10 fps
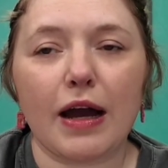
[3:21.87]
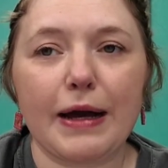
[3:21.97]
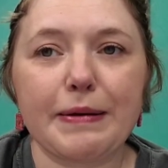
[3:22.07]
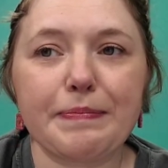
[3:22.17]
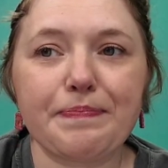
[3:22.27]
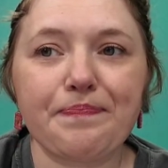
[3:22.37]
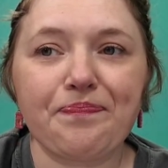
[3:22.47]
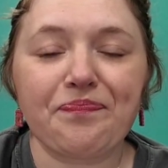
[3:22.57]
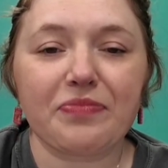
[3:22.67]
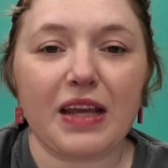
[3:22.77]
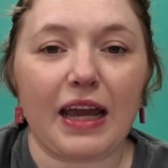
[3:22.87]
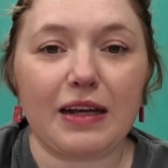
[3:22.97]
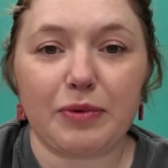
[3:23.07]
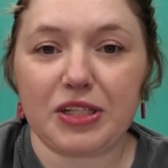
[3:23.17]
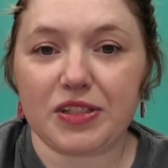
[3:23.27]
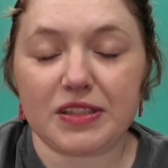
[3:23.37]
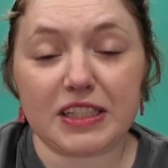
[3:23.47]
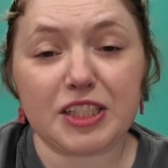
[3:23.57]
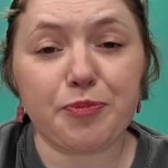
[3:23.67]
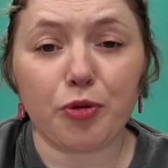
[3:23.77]
and we just
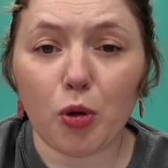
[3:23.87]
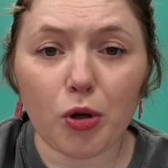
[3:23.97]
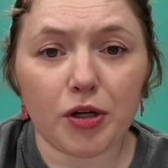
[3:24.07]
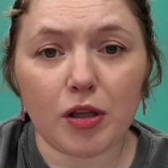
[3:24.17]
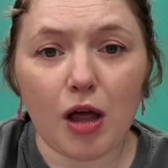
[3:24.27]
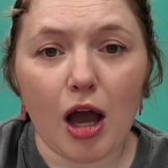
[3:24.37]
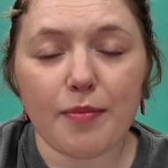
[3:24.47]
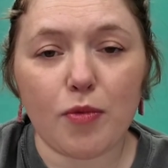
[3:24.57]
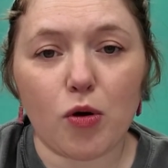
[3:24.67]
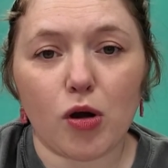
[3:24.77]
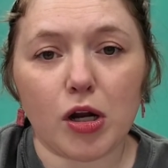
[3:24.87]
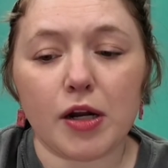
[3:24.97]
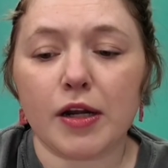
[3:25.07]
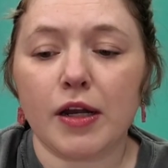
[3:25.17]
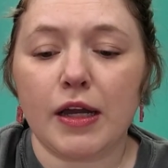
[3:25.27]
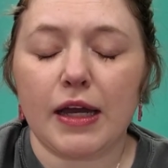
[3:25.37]
explored a lot more.